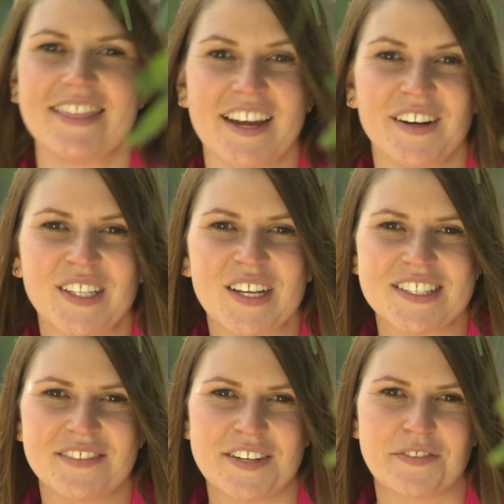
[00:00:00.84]
There are
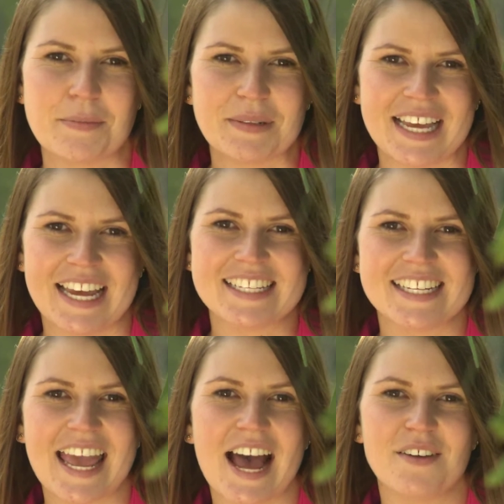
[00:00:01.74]
lots of different plants
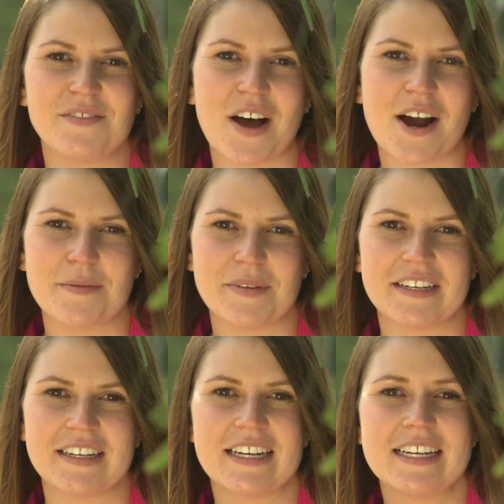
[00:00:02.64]
in our
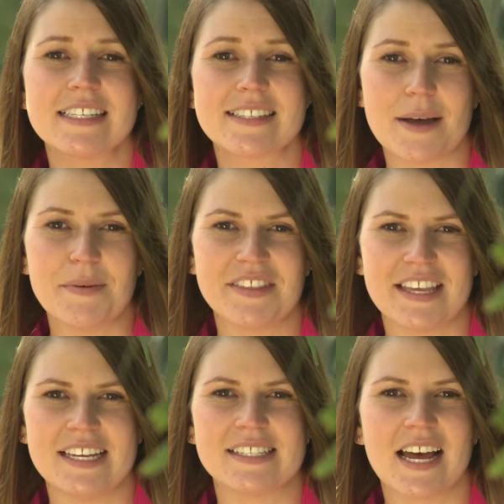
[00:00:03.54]
environment. Some of
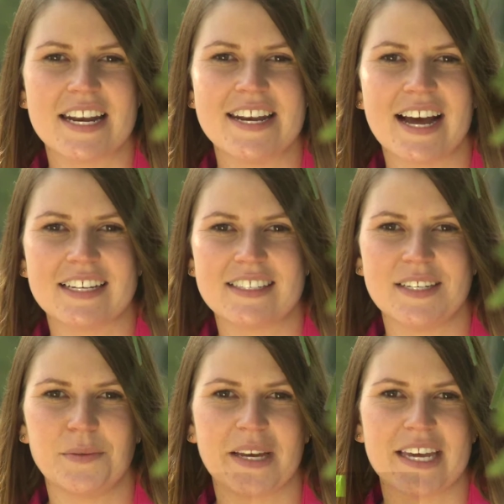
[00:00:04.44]
these are
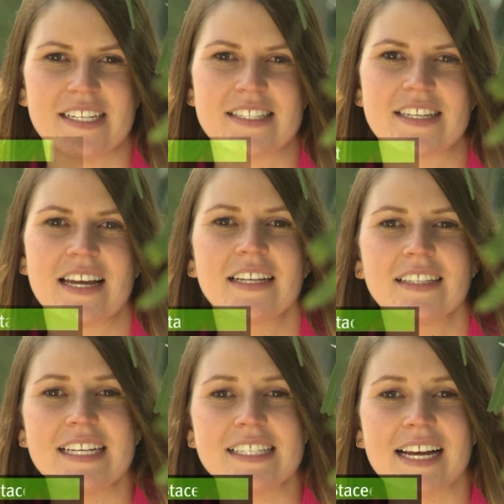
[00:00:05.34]
nasty weeds.
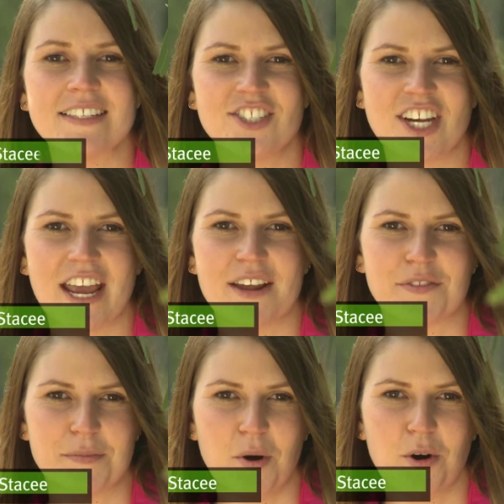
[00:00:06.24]
Let's ask Jan
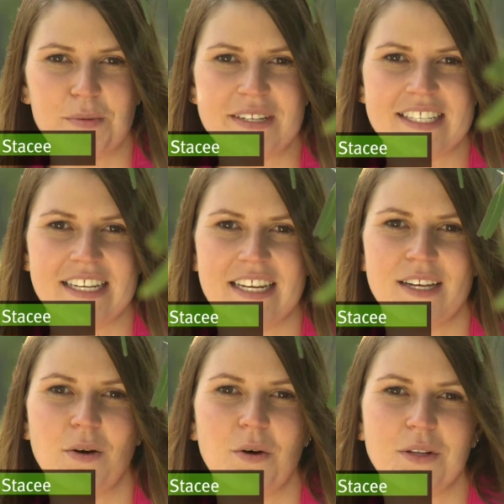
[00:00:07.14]
from Albury City
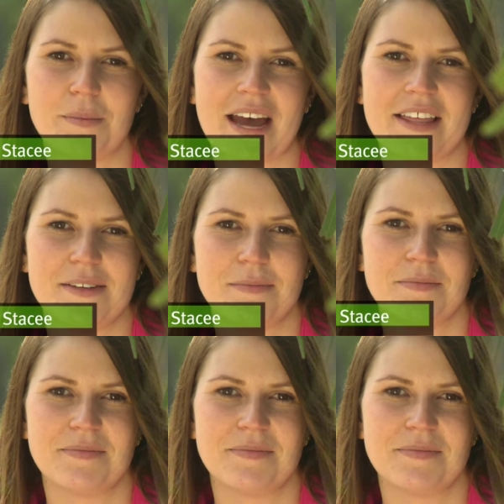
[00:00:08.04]
all about them.